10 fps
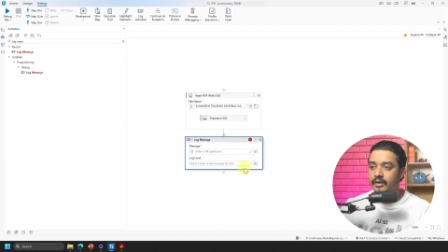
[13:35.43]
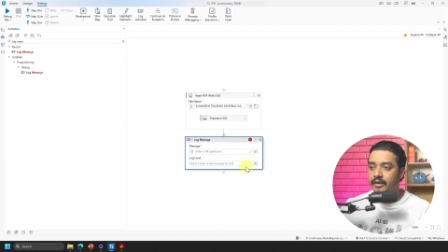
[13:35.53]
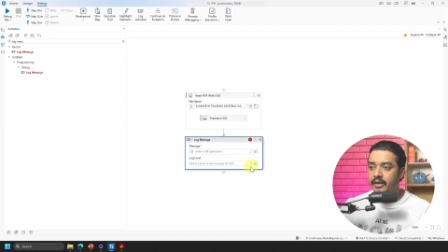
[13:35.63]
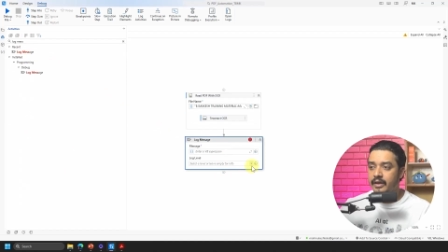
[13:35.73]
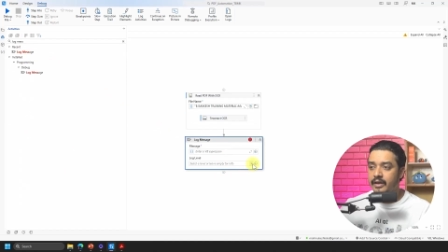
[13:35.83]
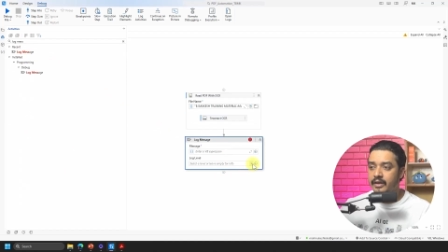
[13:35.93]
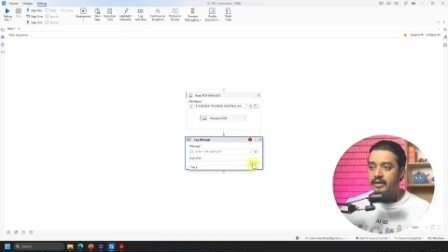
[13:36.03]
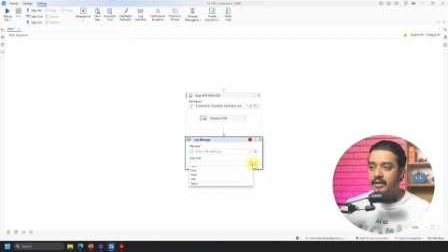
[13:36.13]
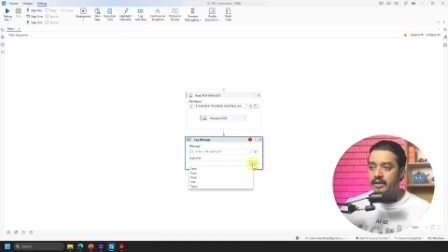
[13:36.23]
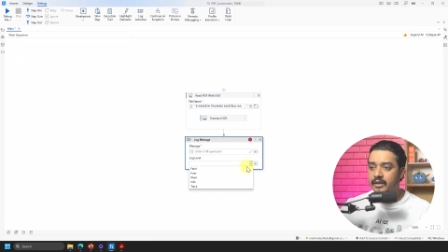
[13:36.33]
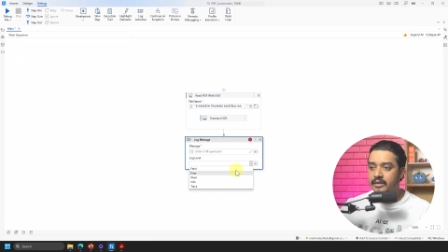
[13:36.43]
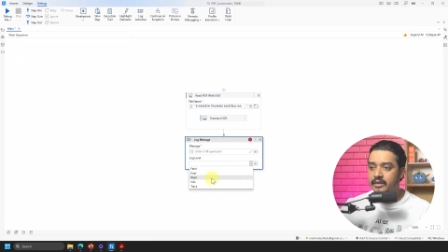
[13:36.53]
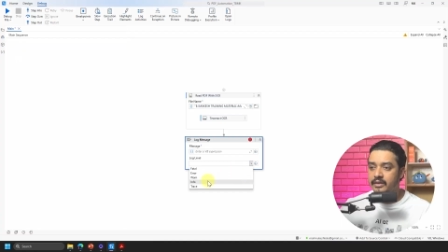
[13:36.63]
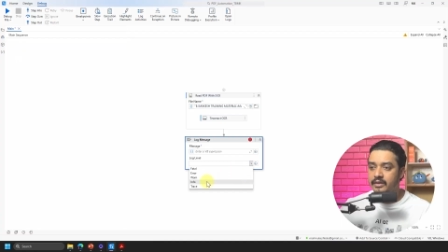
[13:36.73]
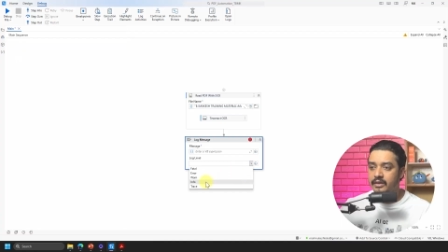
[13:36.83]
And I'll
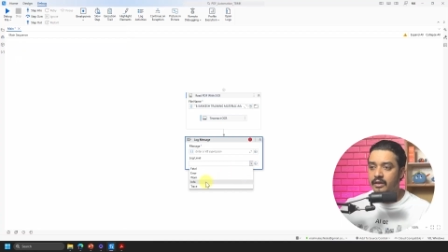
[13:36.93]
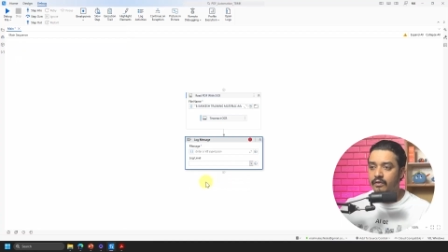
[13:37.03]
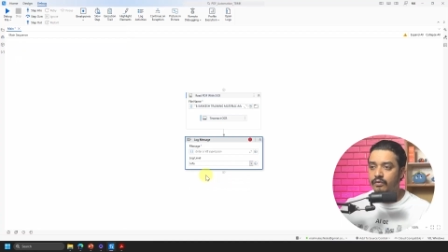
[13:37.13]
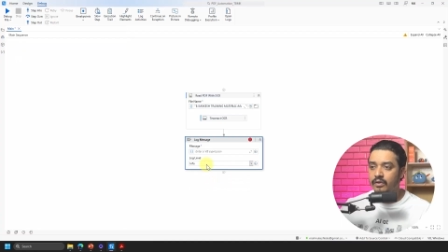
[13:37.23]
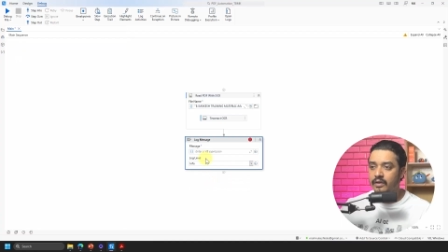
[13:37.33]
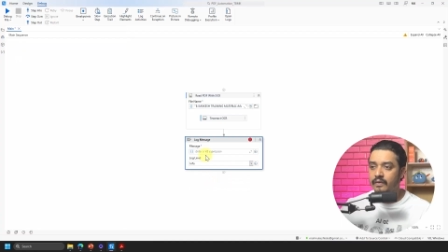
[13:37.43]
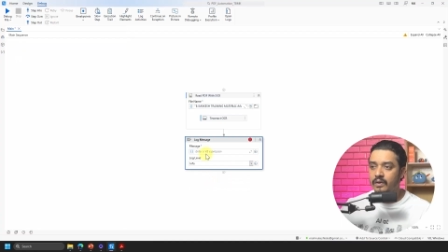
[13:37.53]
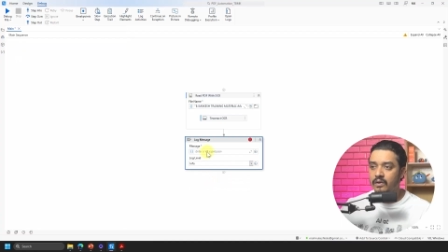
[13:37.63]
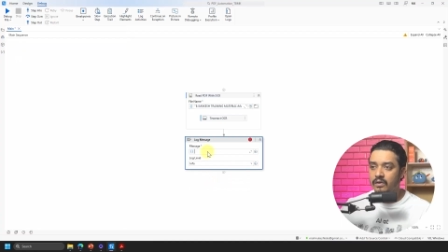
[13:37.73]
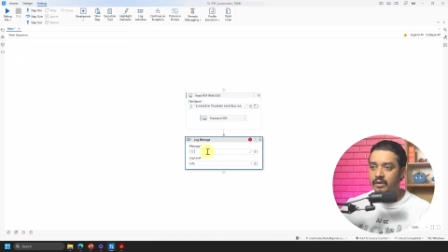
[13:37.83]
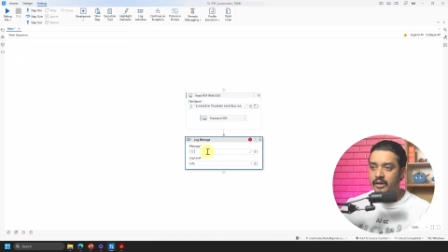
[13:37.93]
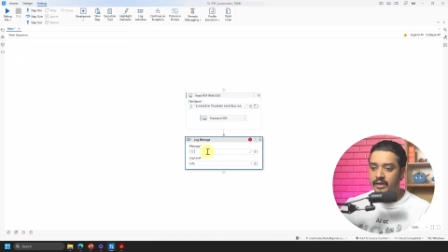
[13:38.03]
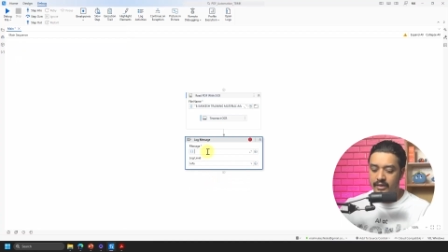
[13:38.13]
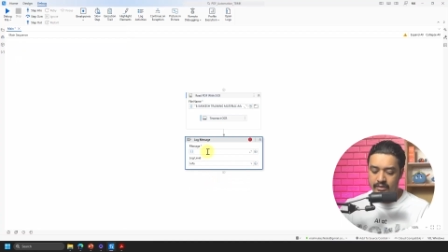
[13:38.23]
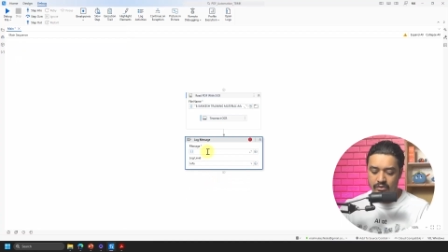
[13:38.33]
just say info level log,
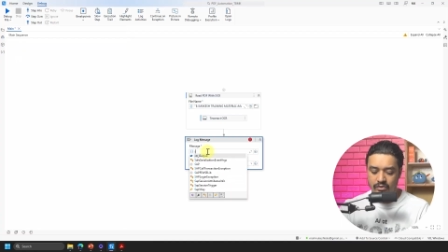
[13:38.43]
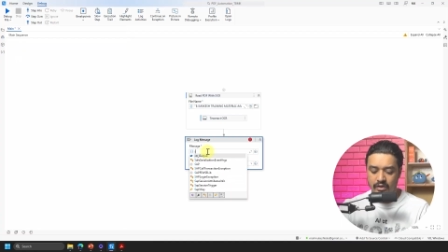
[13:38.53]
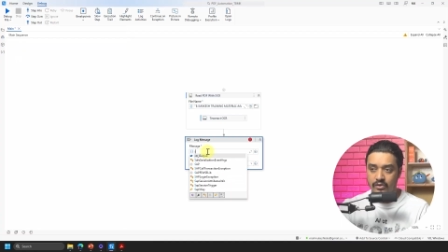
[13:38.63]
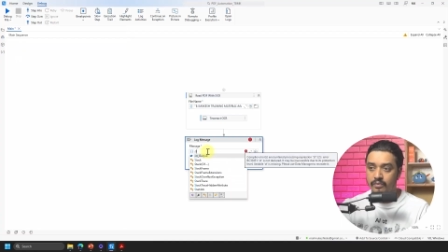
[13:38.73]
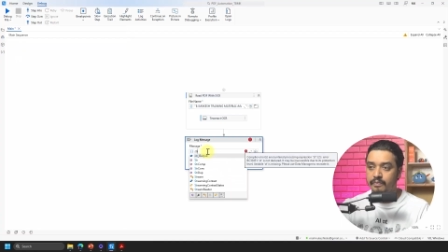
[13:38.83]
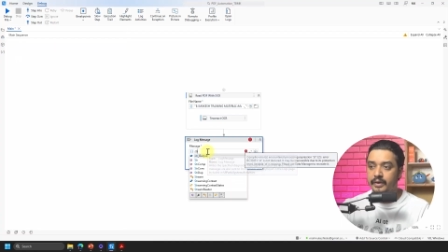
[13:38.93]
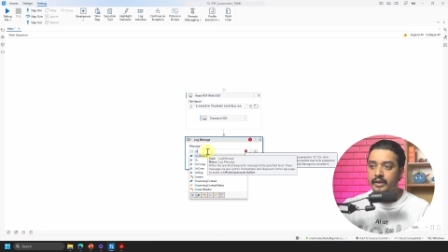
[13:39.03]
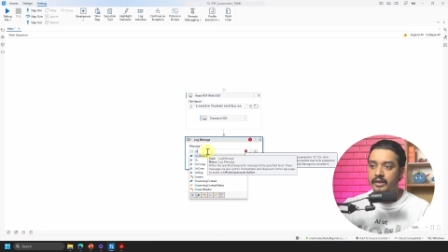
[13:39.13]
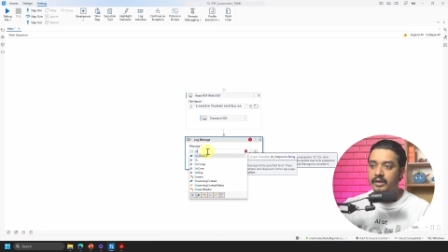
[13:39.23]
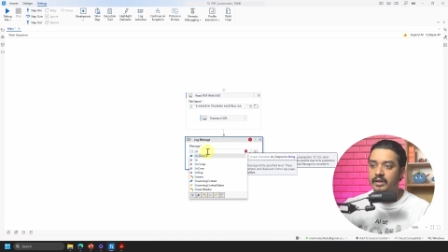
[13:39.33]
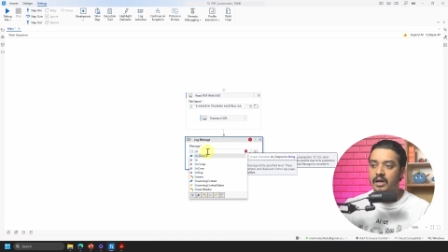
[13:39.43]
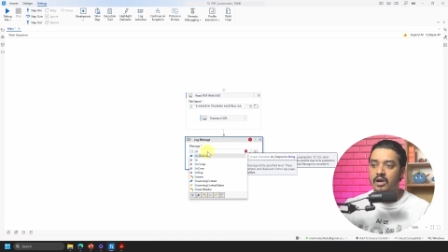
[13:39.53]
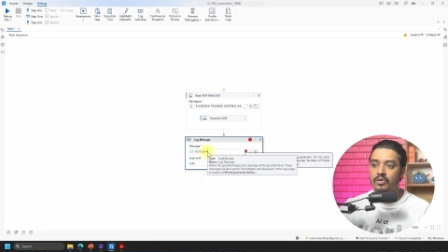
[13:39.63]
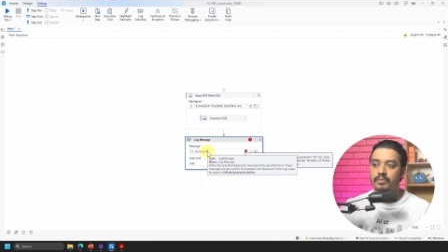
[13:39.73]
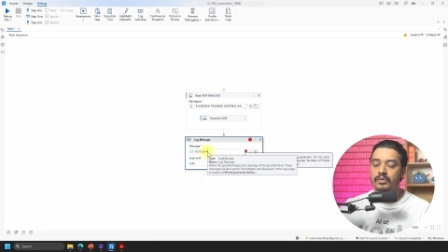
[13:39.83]
and let's try to print the
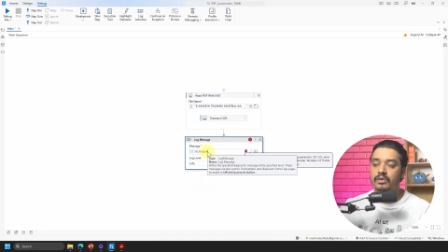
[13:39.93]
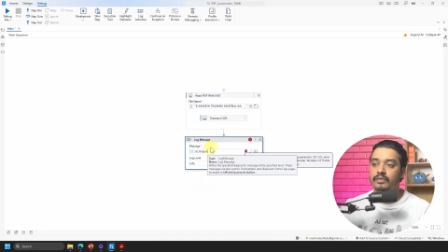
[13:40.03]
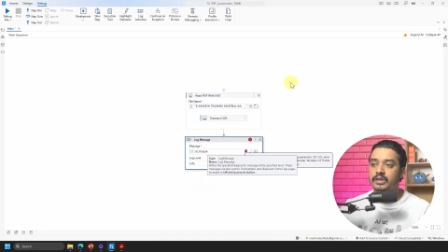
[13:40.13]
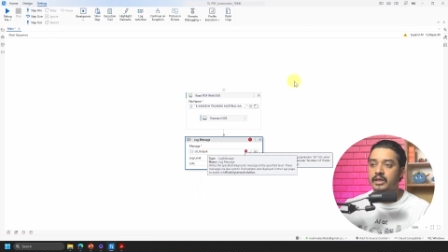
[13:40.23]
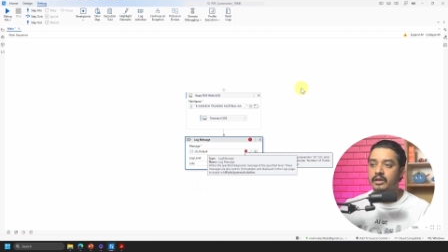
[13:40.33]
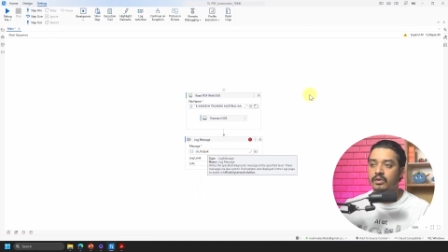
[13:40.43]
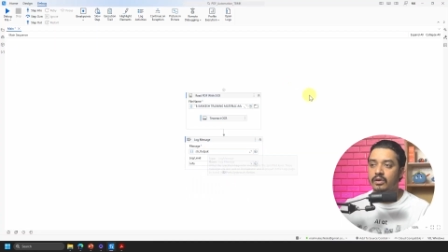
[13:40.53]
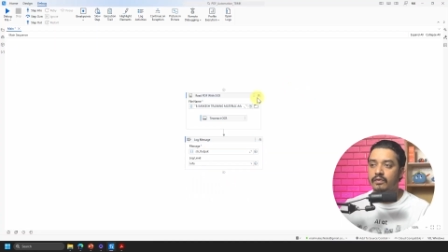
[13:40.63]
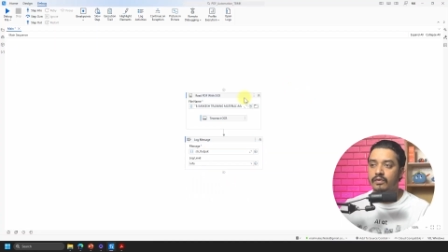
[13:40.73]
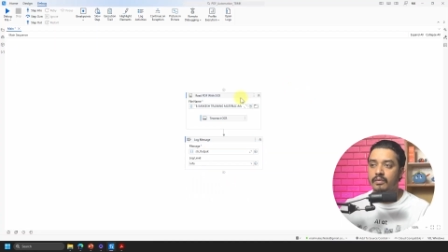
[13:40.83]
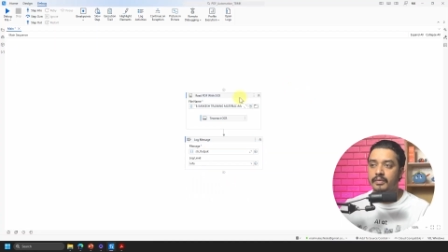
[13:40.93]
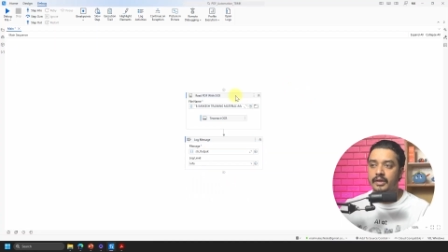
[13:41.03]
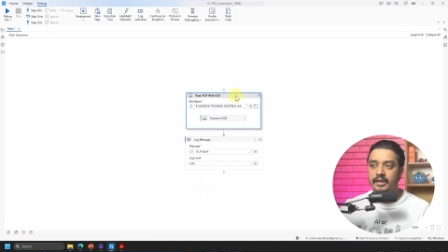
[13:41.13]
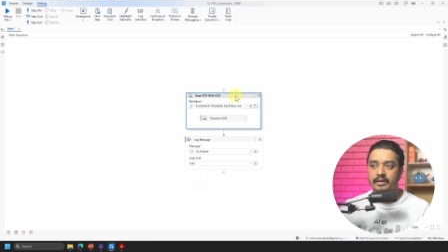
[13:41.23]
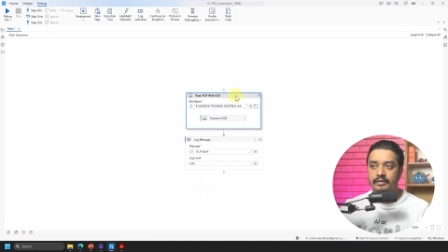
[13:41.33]
output which I got from
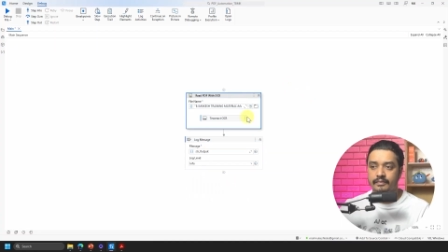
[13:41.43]
here.